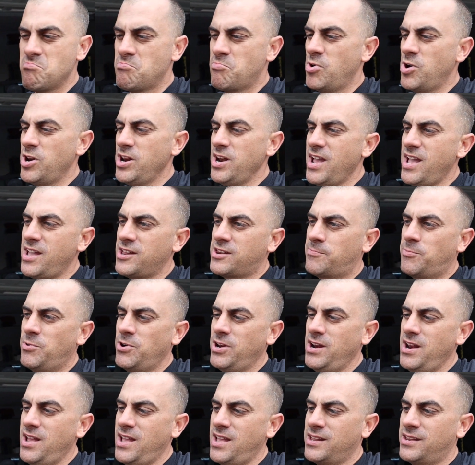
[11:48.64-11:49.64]
Pretty nice,
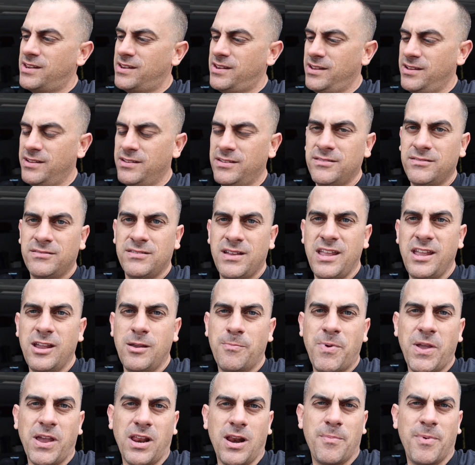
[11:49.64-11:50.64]
pretty nice. And you
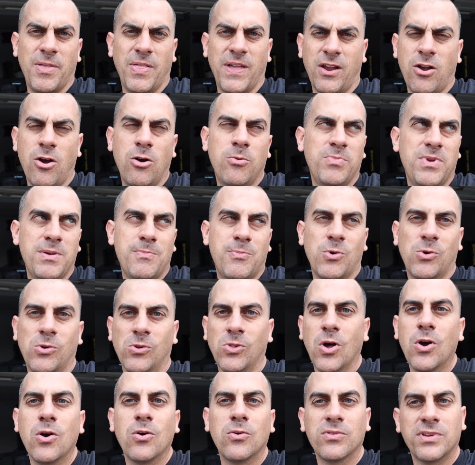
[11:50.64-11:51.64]
can pick it up at like Home Depot or
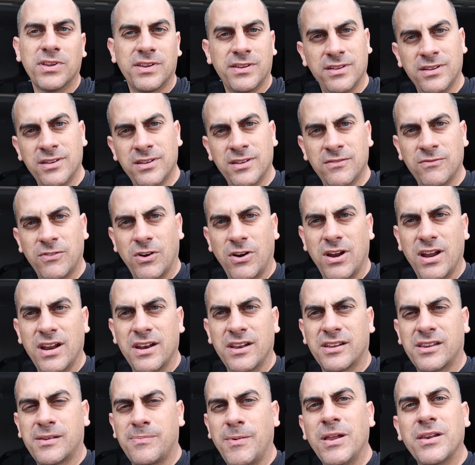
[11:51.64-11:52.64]
Lowe's. Very
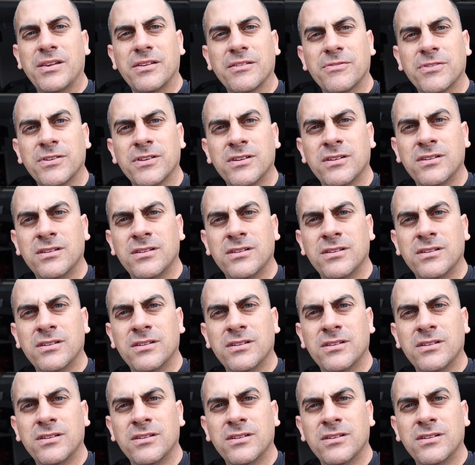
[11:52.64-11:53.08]
inexpensive.